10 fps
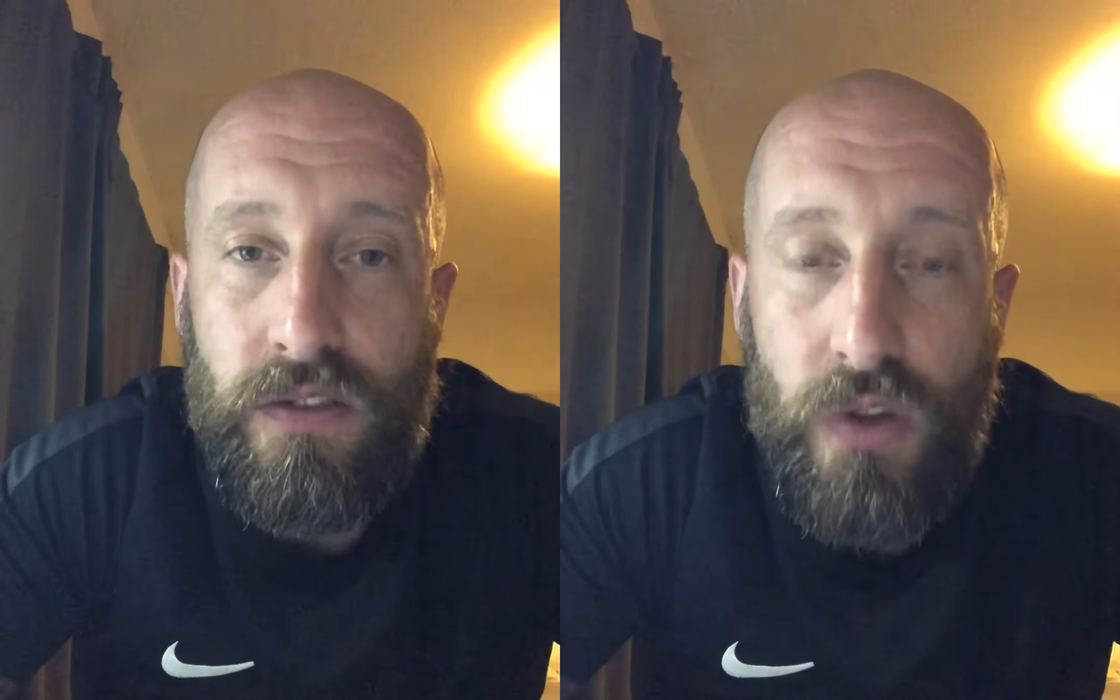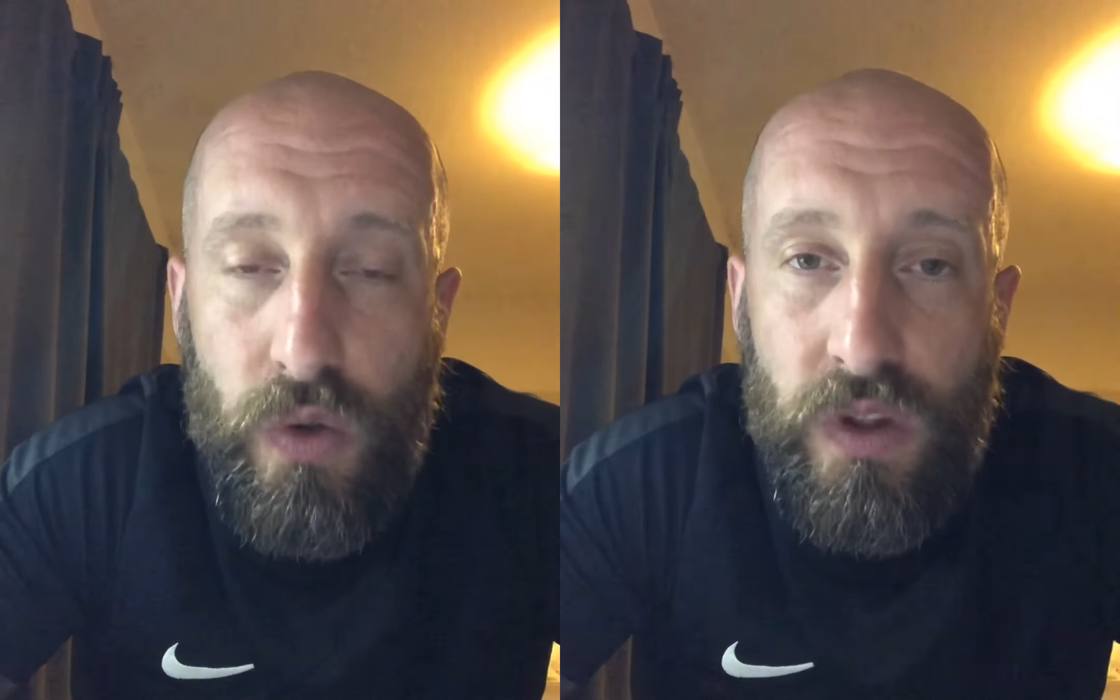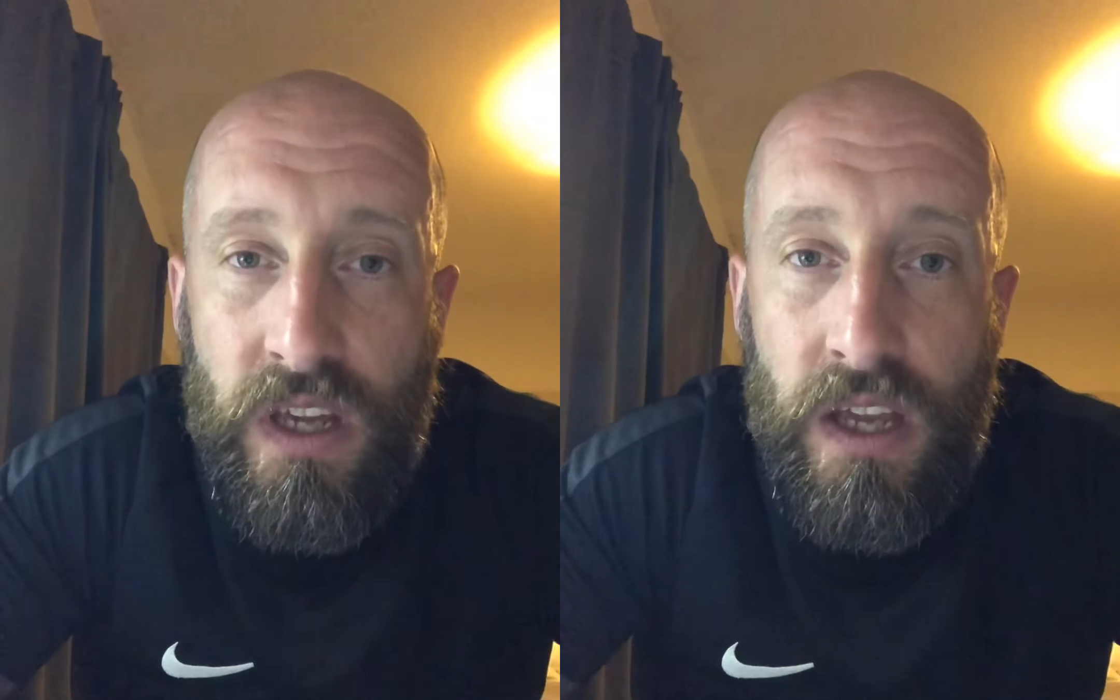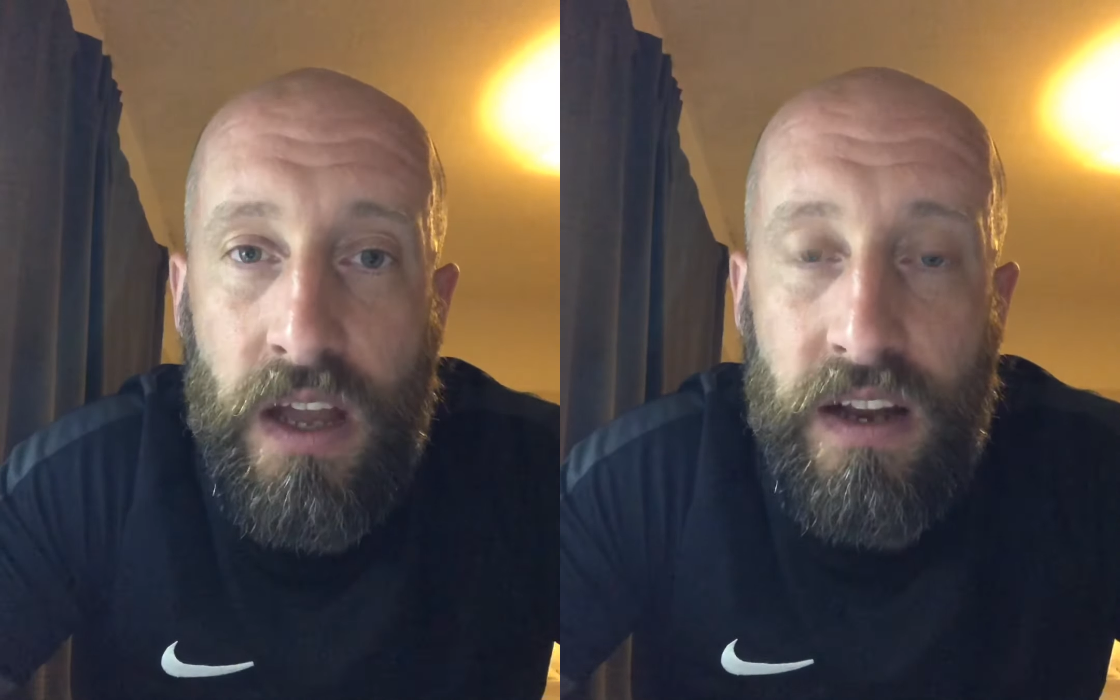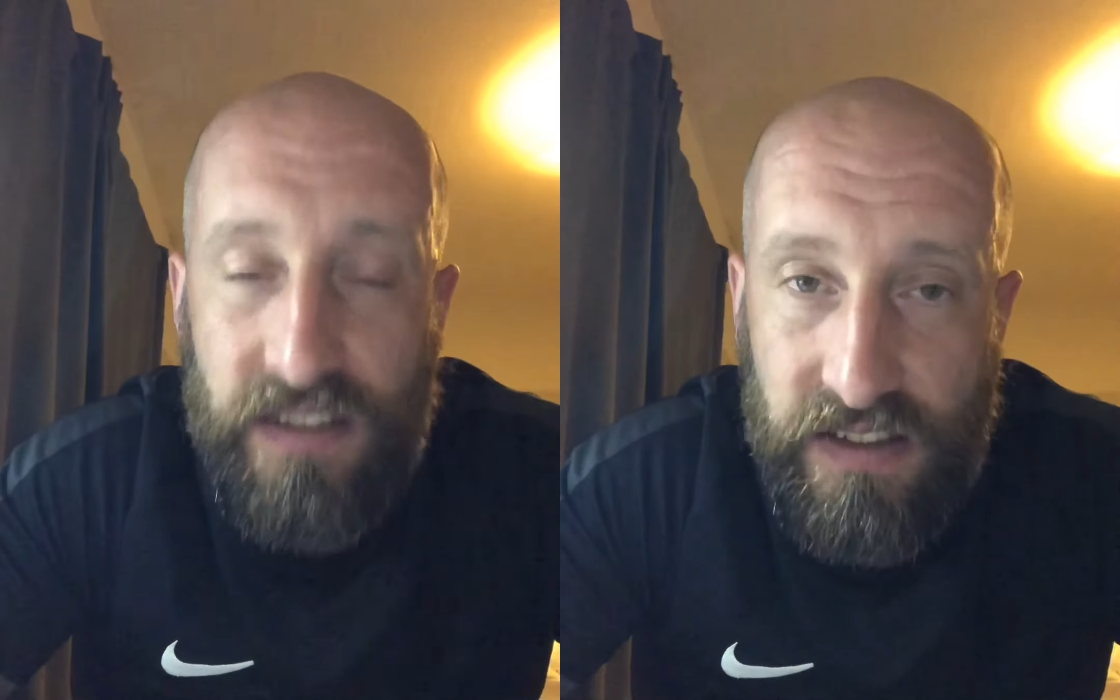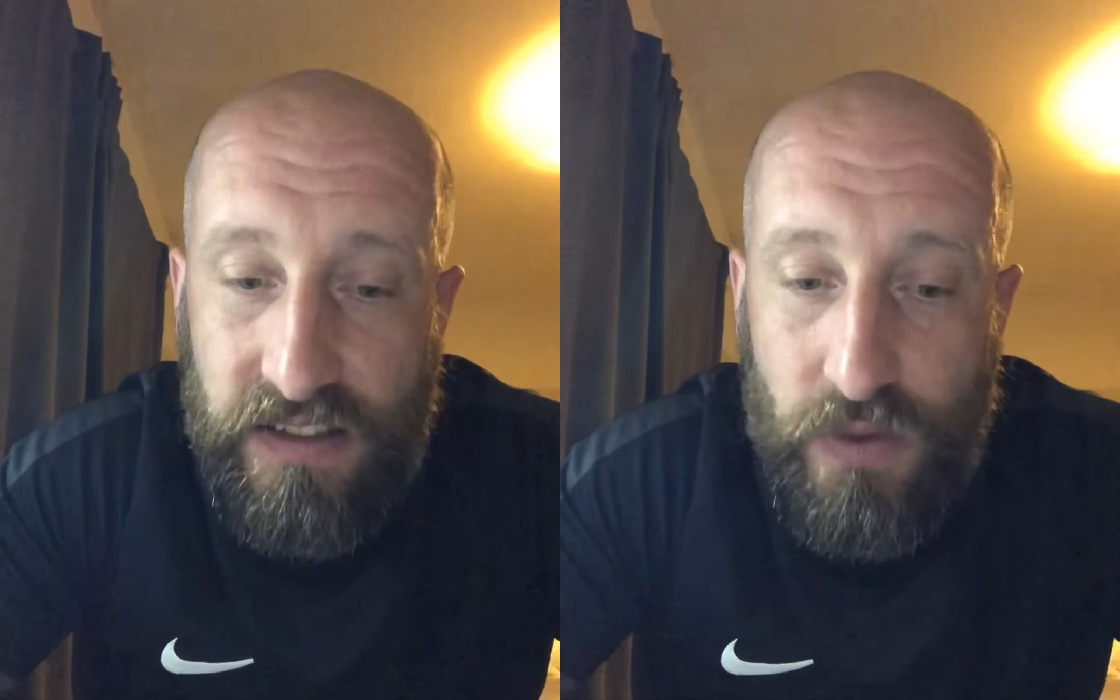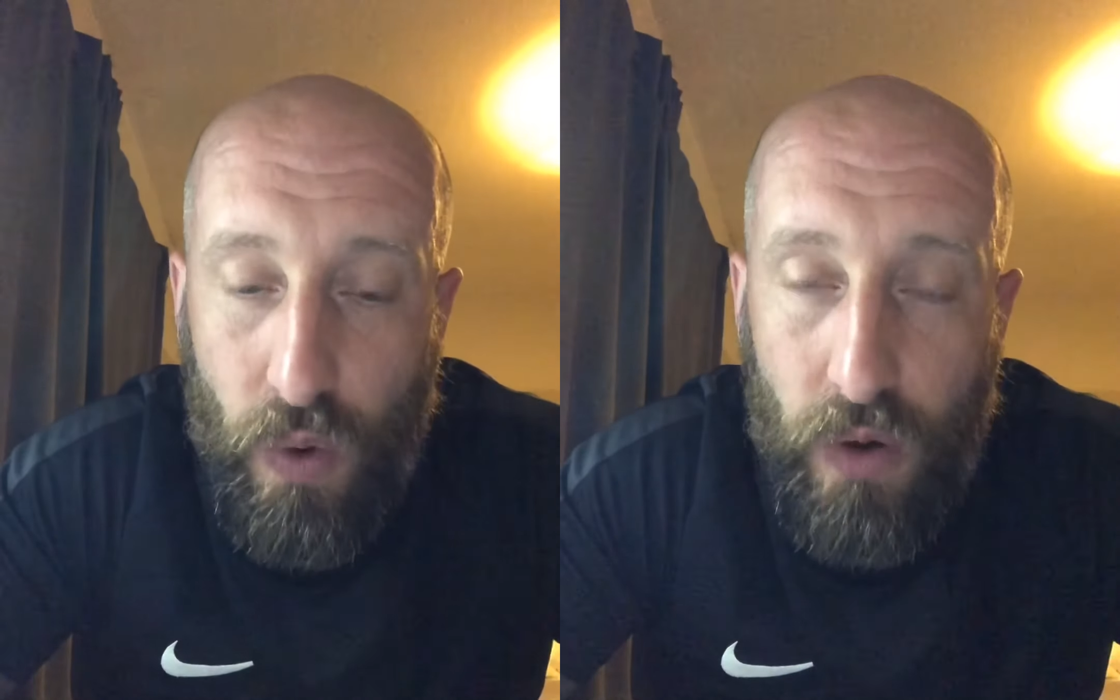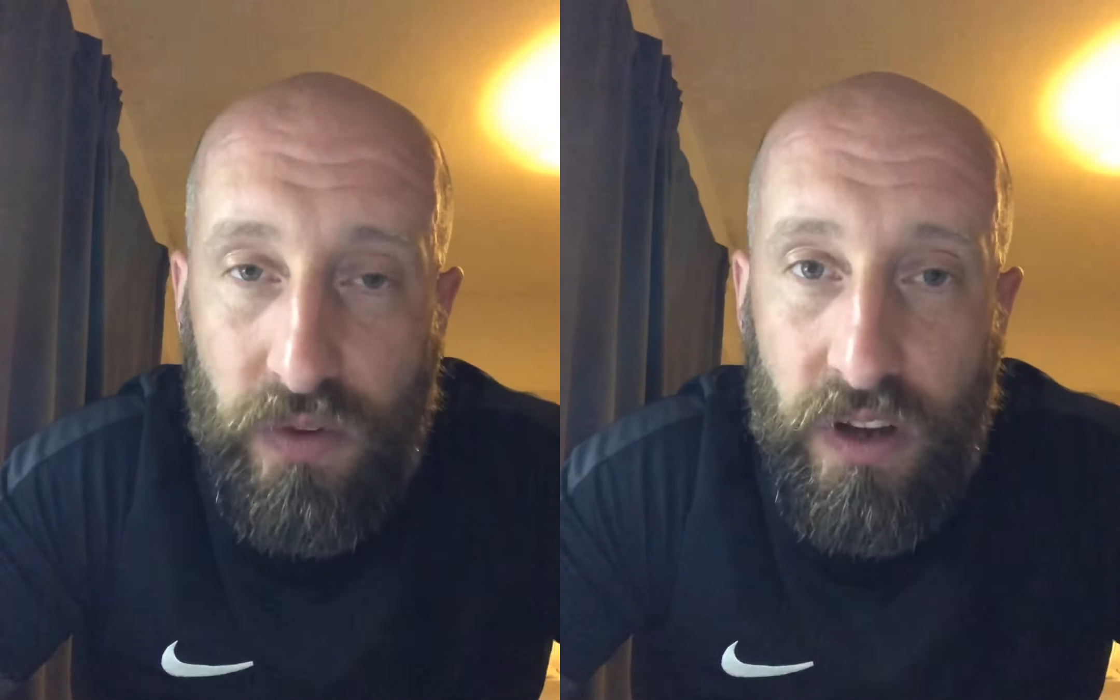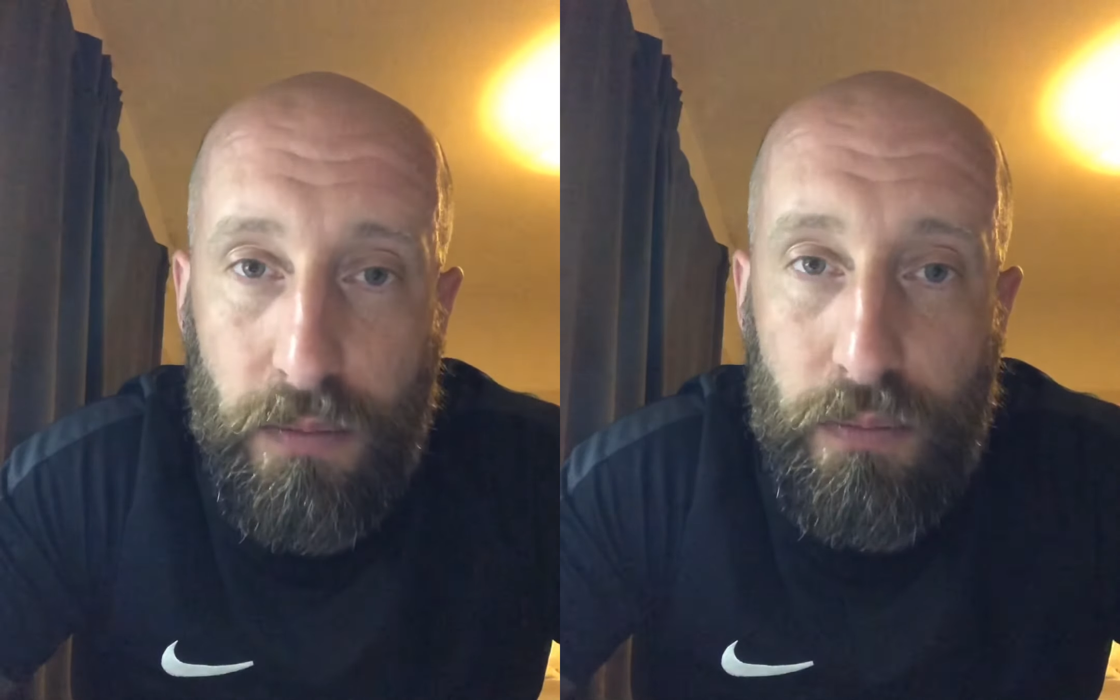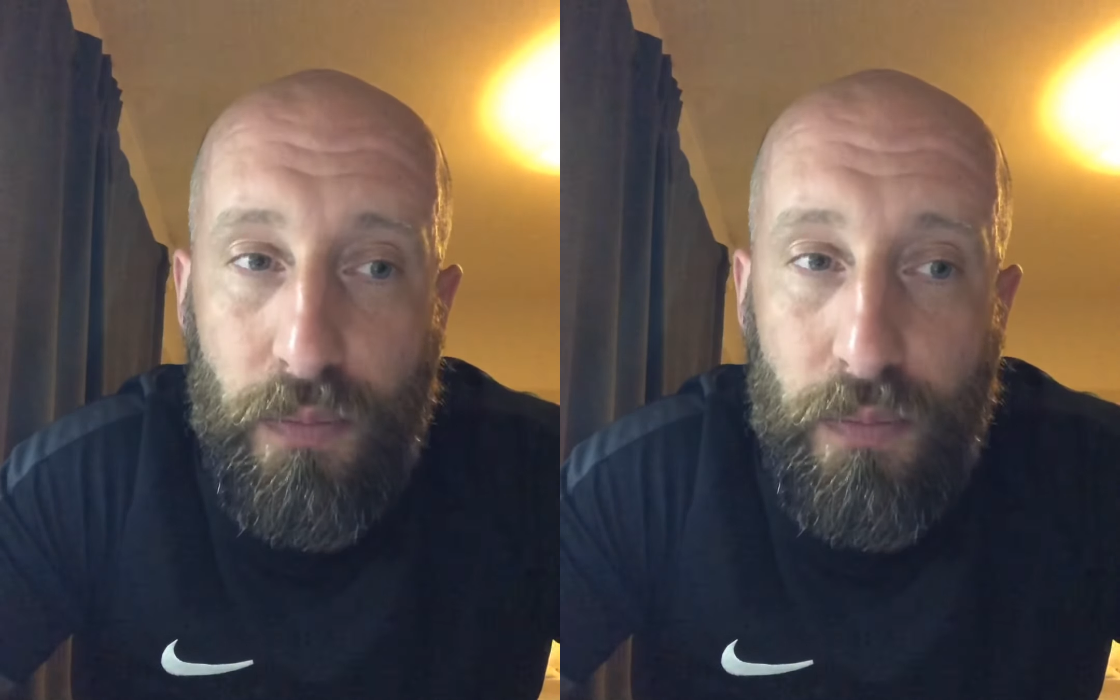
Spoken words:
do the Sissy Squat is going to